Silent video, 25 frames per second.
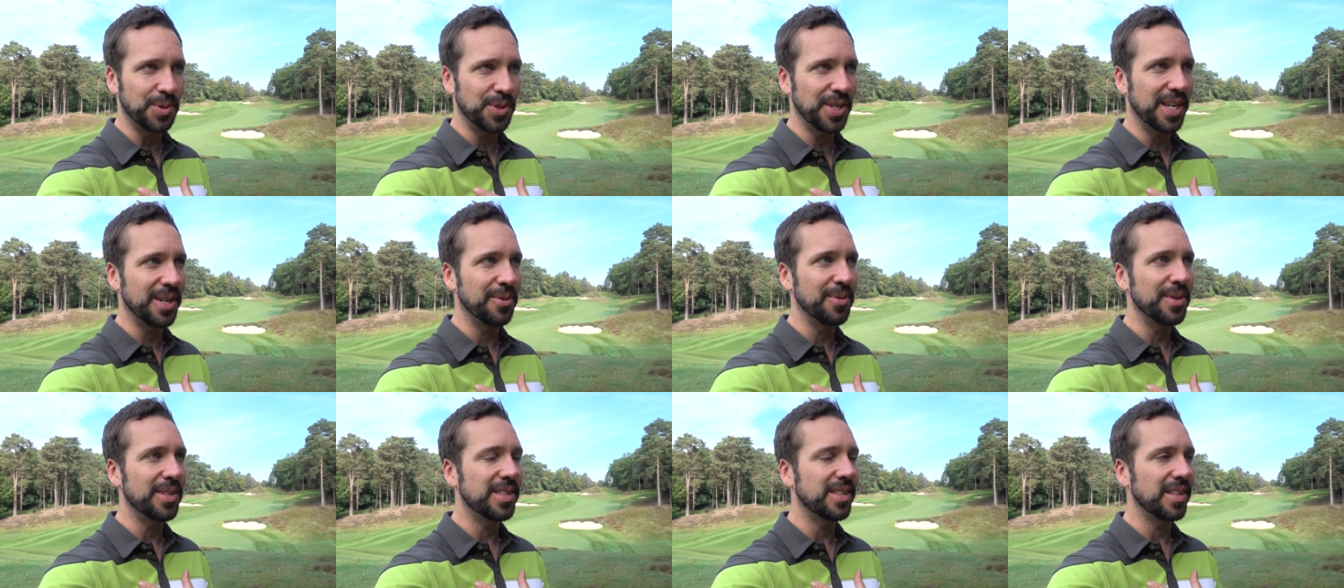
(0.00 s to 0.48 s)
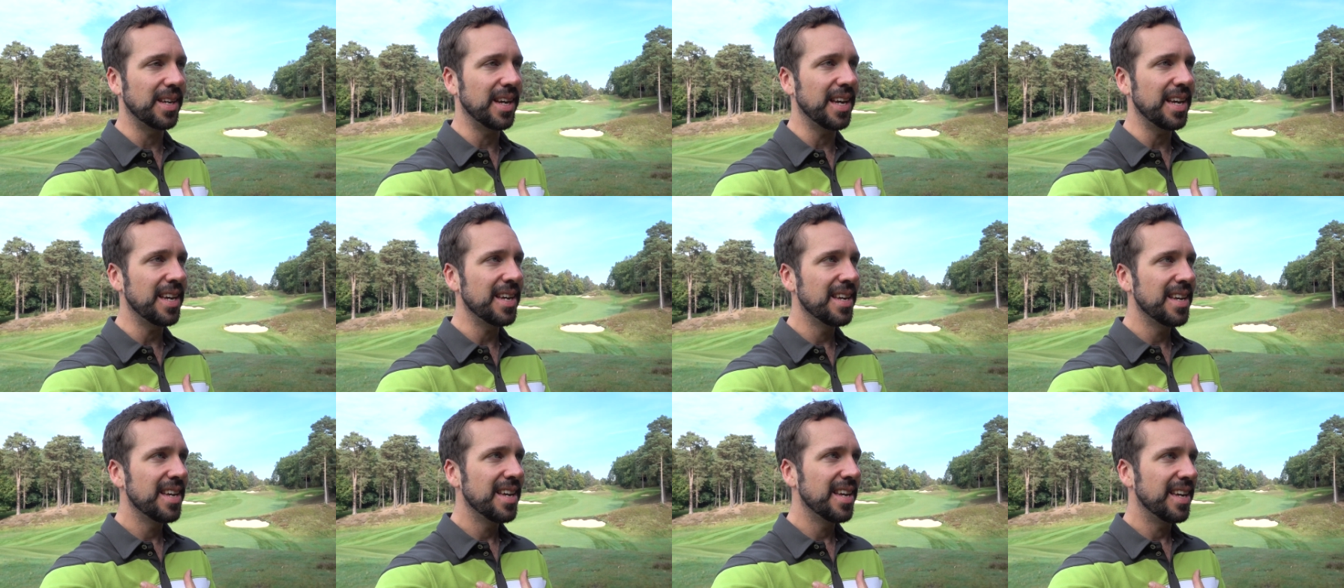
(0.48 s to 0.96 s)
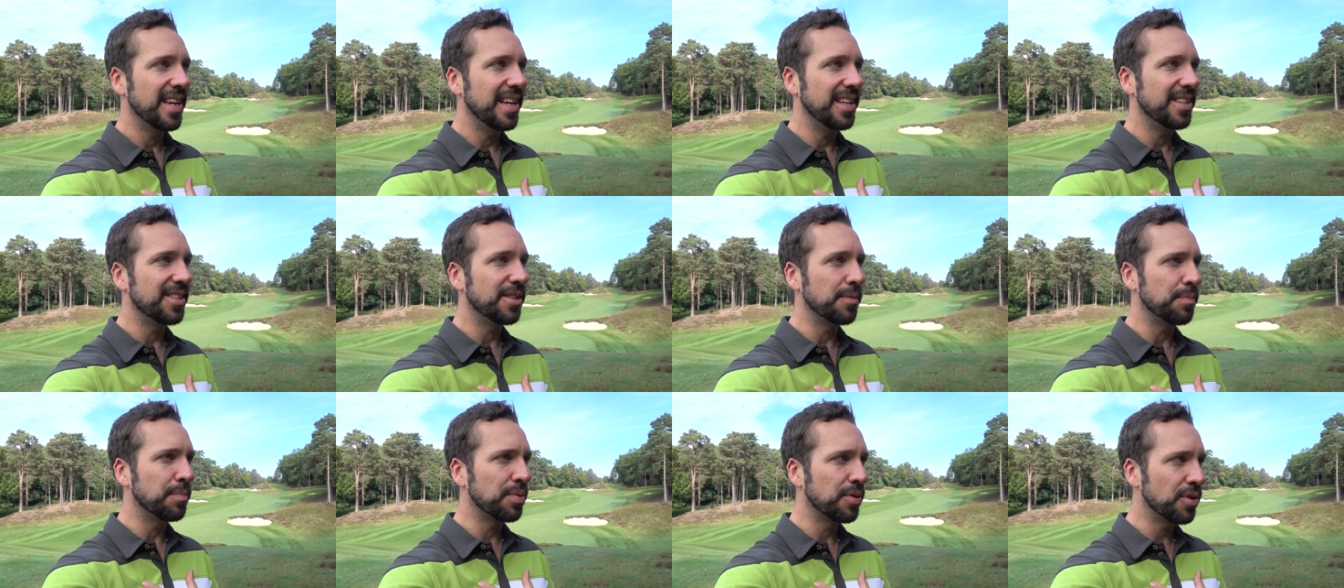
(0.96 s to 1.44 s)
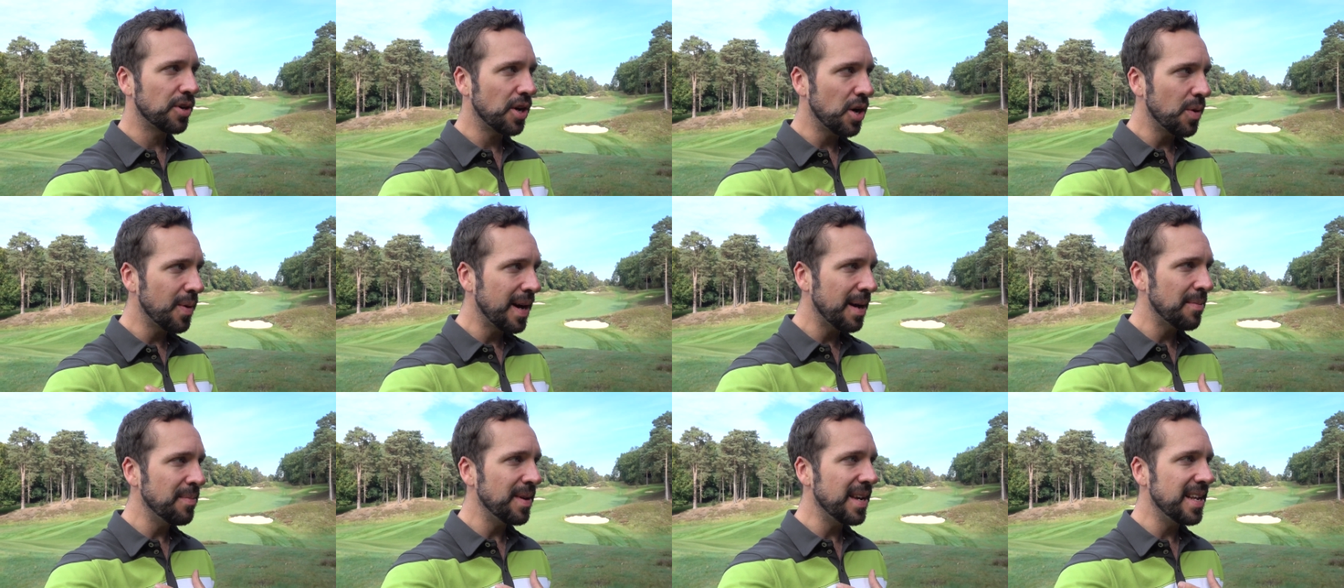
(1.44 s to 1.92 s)
shall we say. It's a
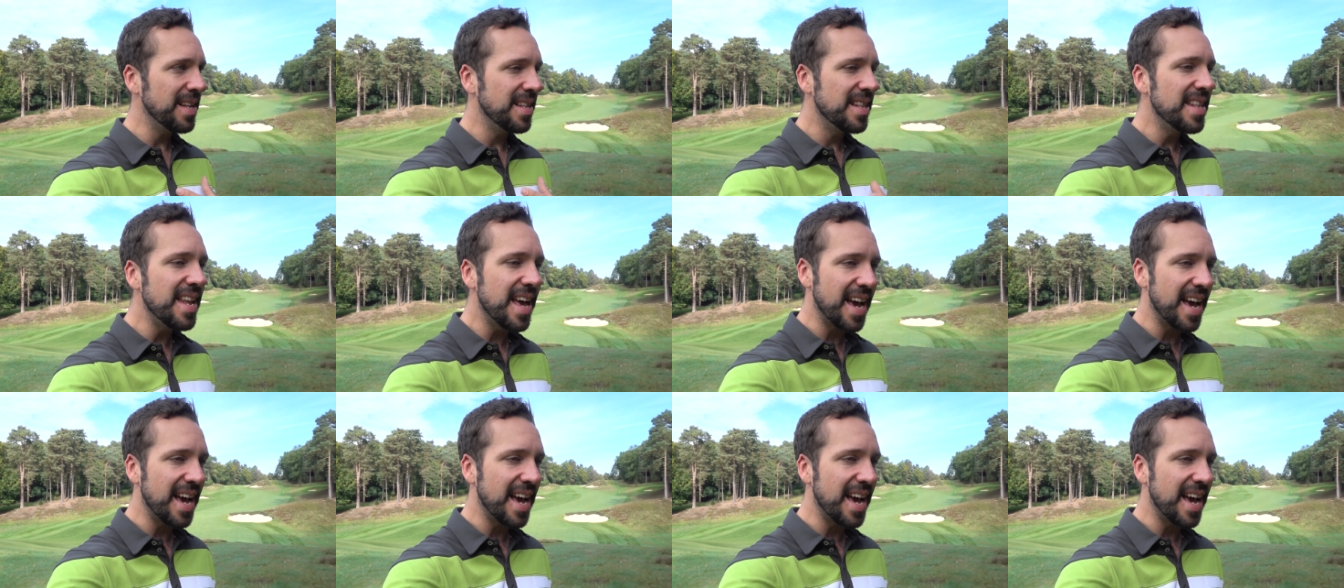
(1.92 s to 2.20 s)
Pro-Am in